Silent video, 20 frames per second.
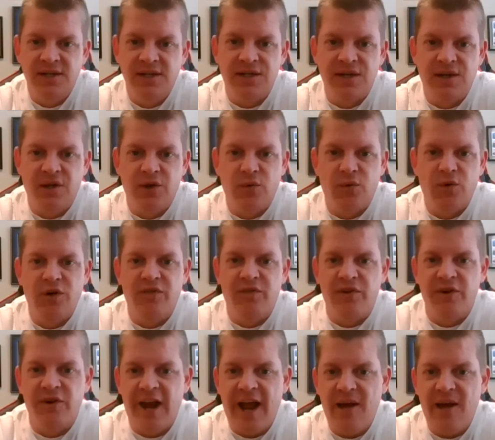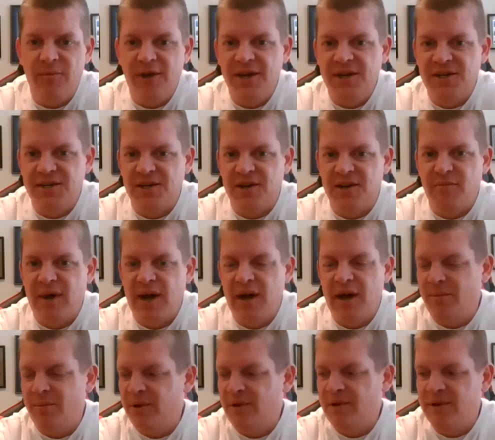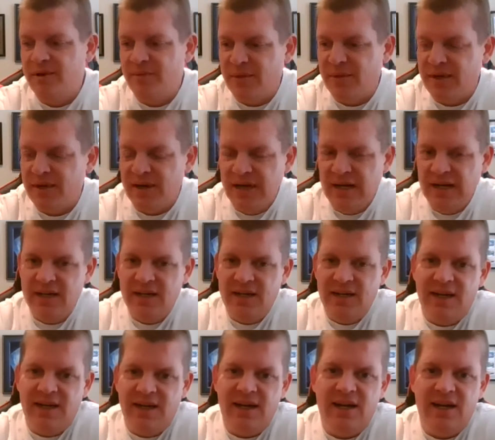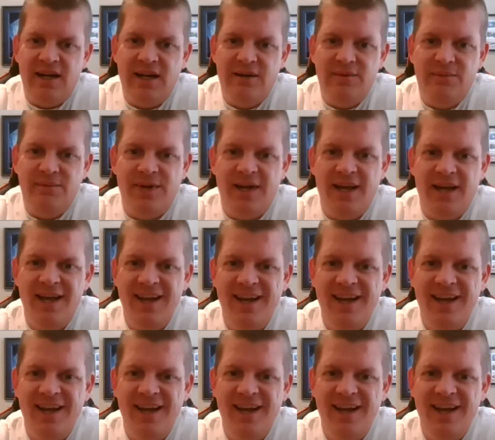is another word for damnation, in my opinion. But um,